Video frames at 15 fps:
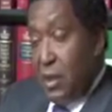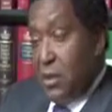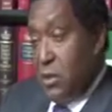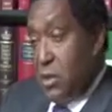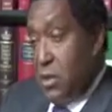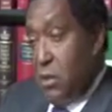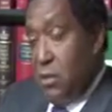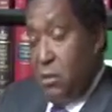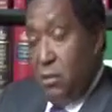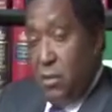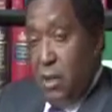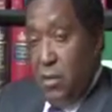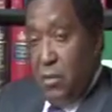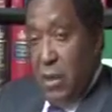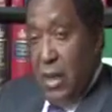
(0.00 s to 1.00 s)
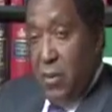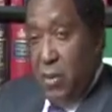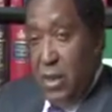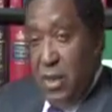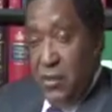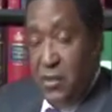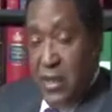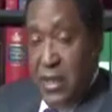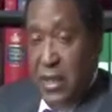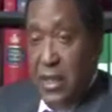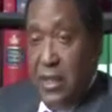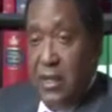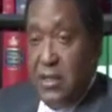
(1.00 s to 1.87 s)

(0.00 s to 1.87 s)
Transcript: So, in my way of thinking,